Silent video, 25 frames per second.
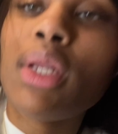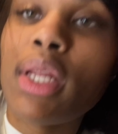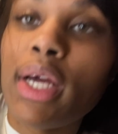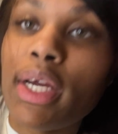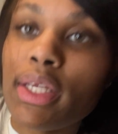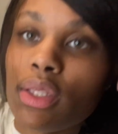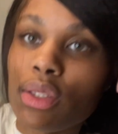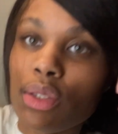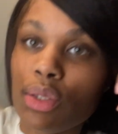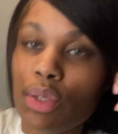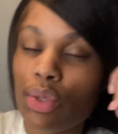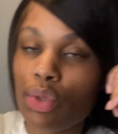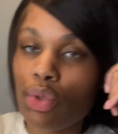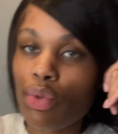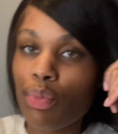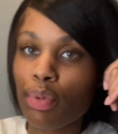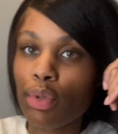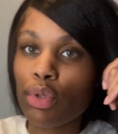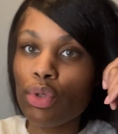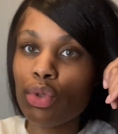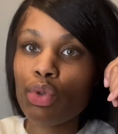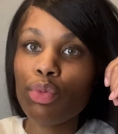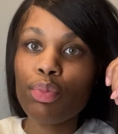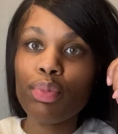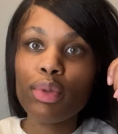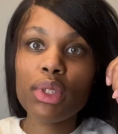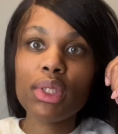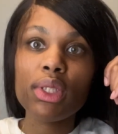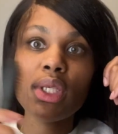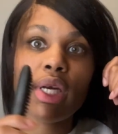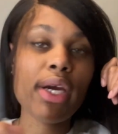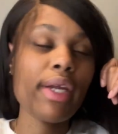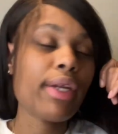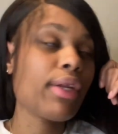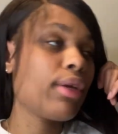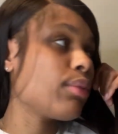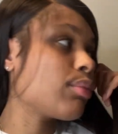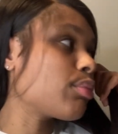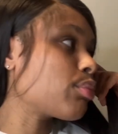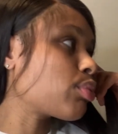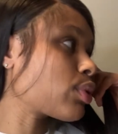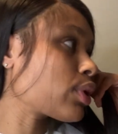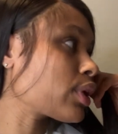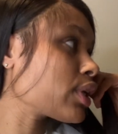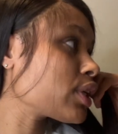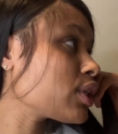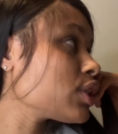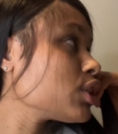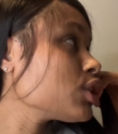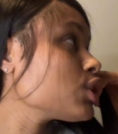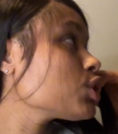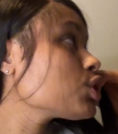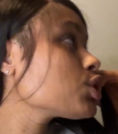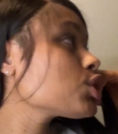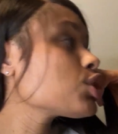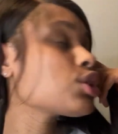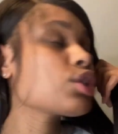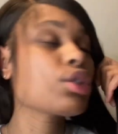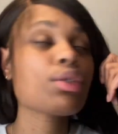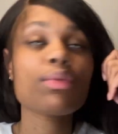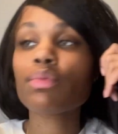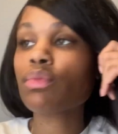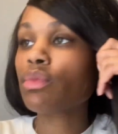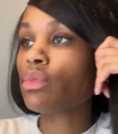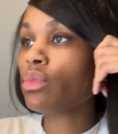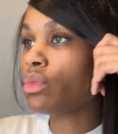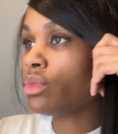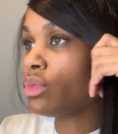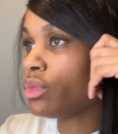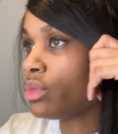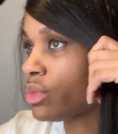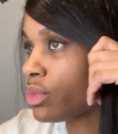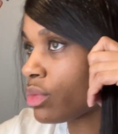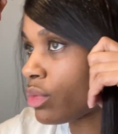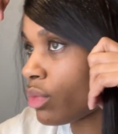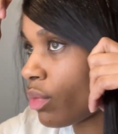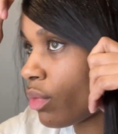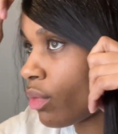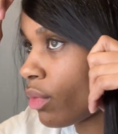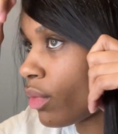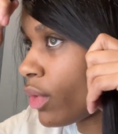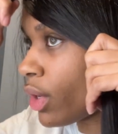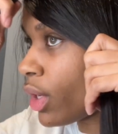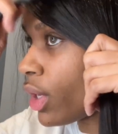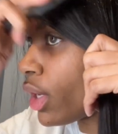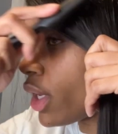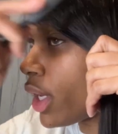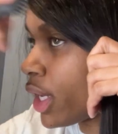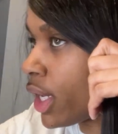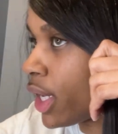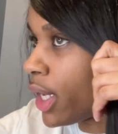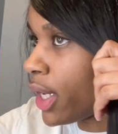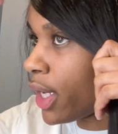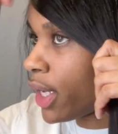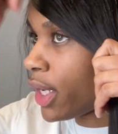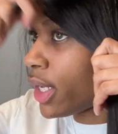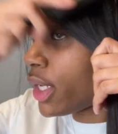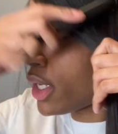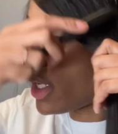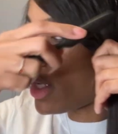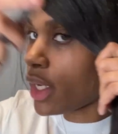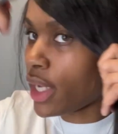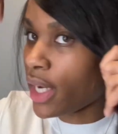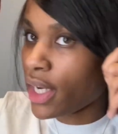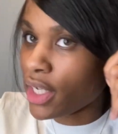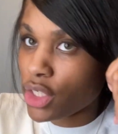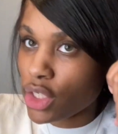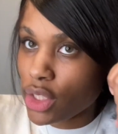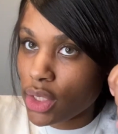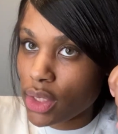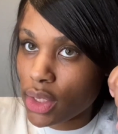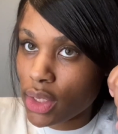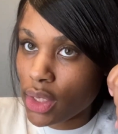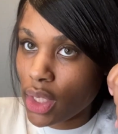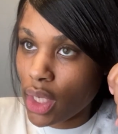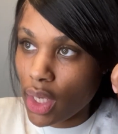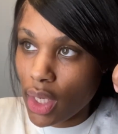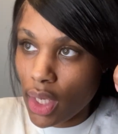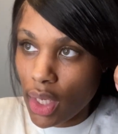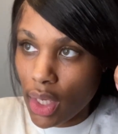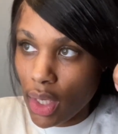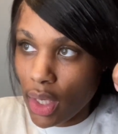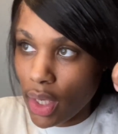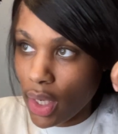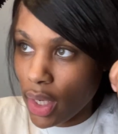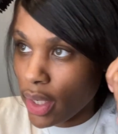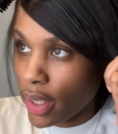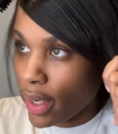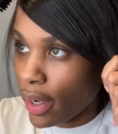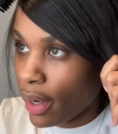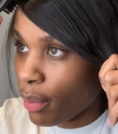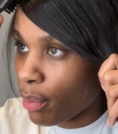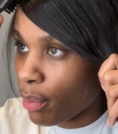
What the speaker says: Like this super tiny brush. And I just take it and I